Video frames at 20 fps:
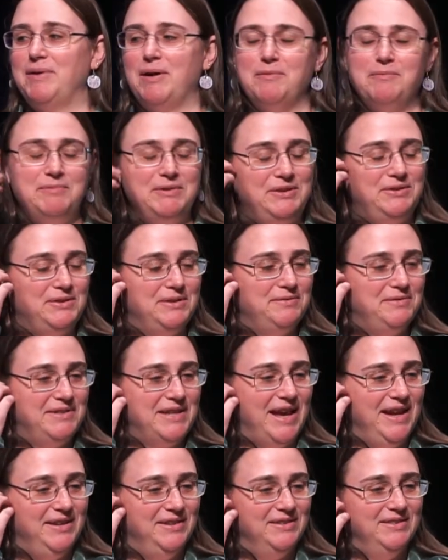probably should have
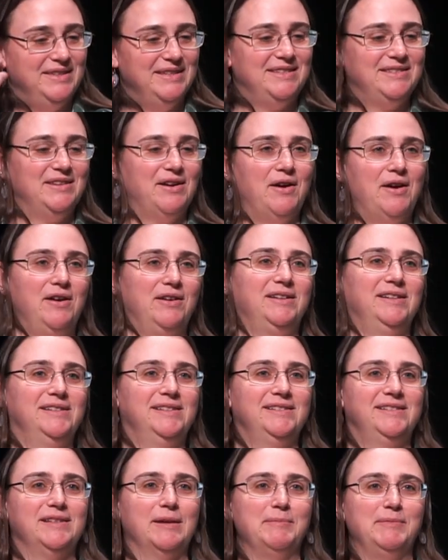titled this talk
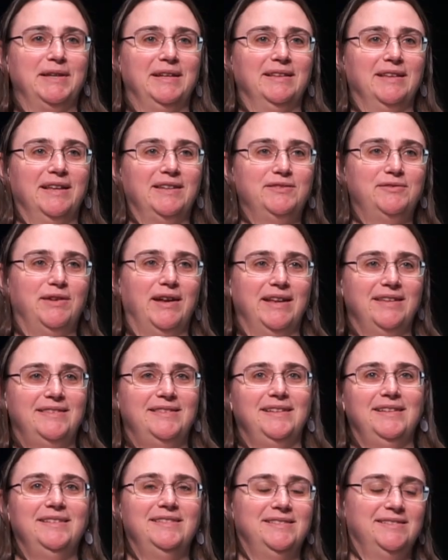something less
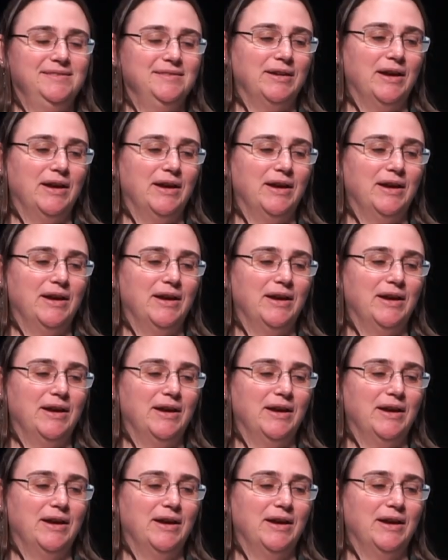fancy